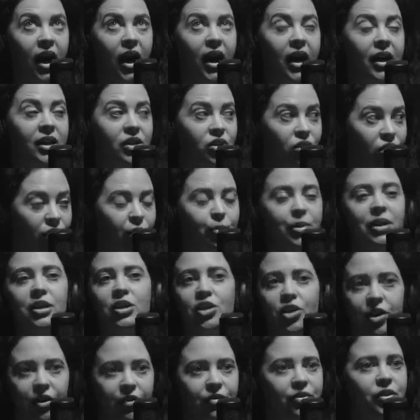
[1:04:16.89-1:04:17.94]
I saw a big
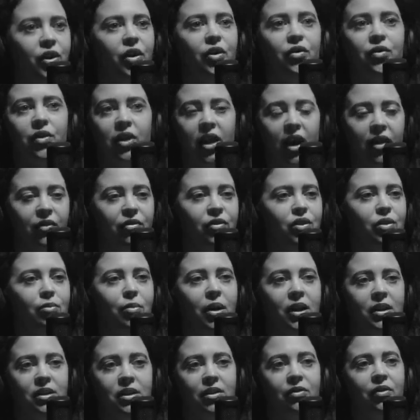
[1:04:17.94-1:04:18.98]
shift over that mm. few
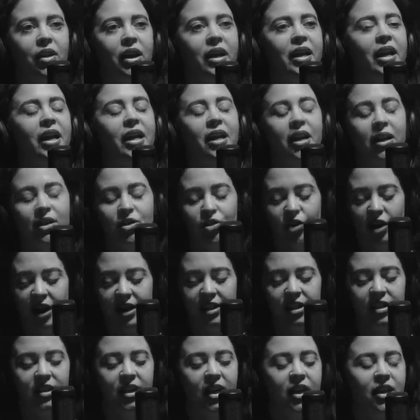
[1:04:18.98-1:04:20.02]
months. Of, again, I tried
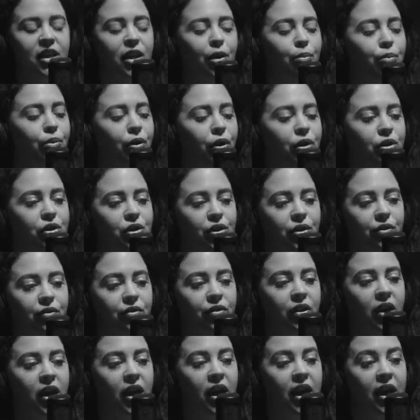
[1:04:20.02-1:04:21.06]
to take the approach
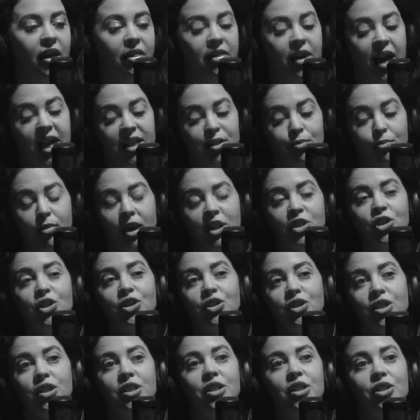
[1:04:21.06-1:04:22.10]
of, as much
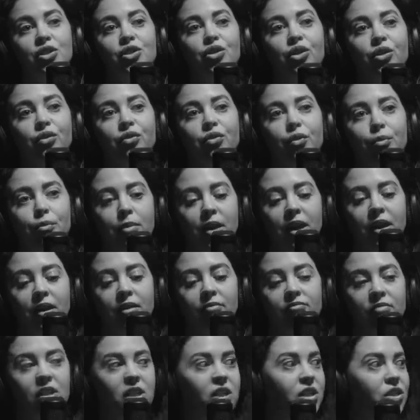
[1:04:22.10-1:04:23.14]
as this is new for me,
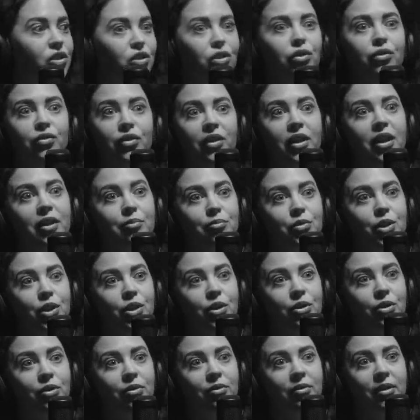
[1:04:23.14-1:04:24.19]
this is new for them
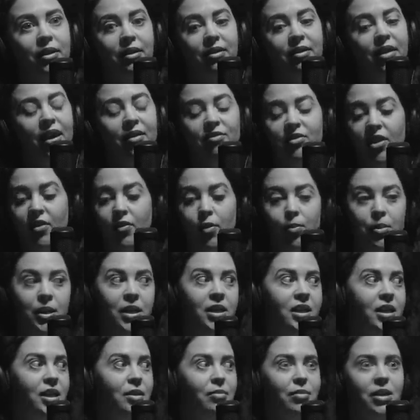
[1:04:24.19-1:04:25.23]
too. Like they've never
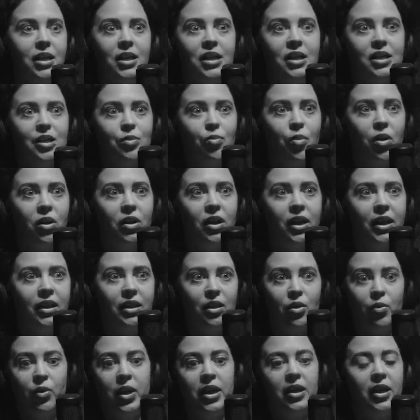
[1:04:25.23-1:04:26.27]
been in a media
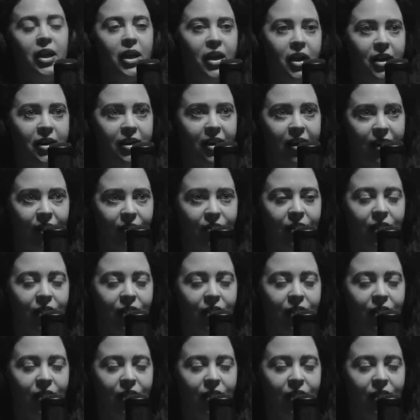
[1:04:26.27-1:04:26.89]
spotlight the way they are now.